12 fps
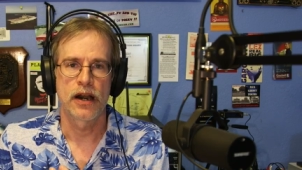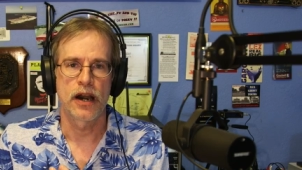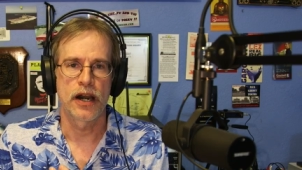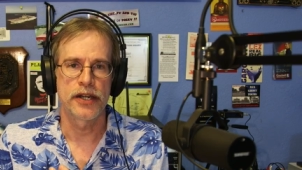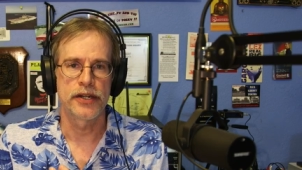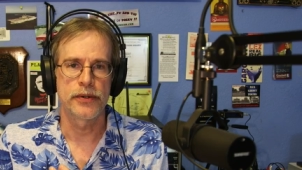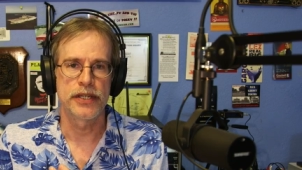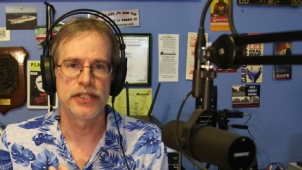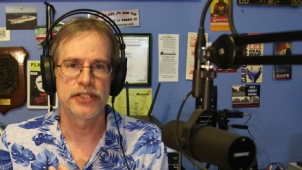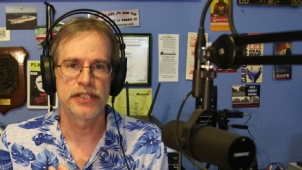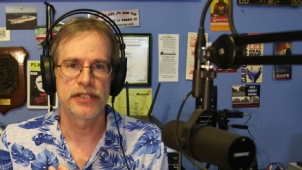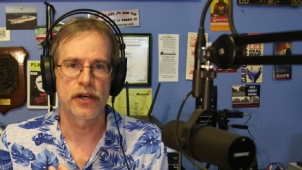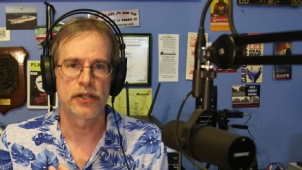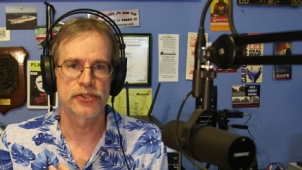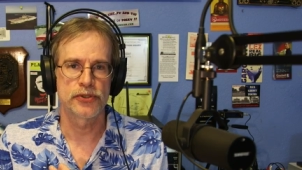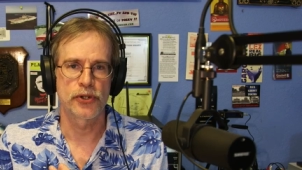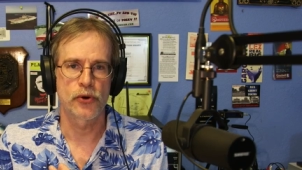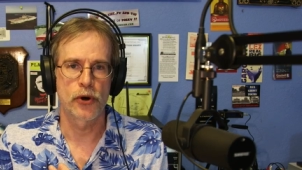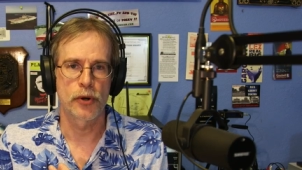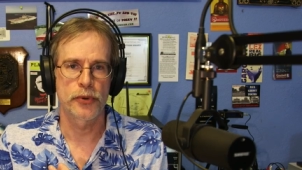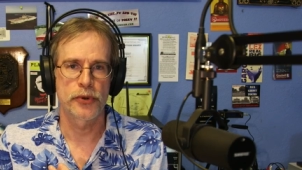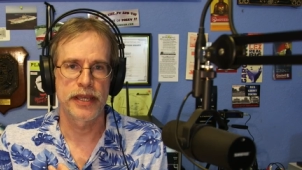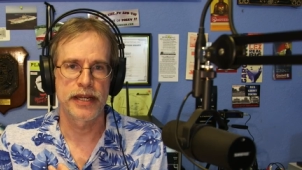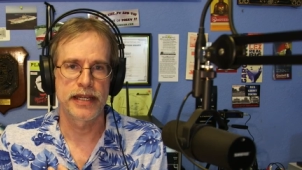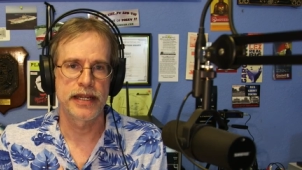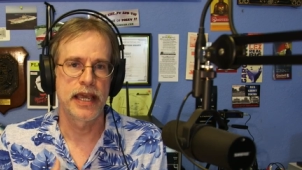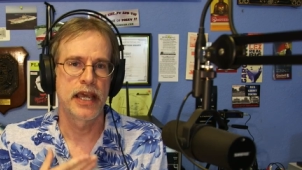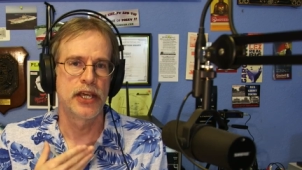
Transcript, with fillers: audio engine also incorporated.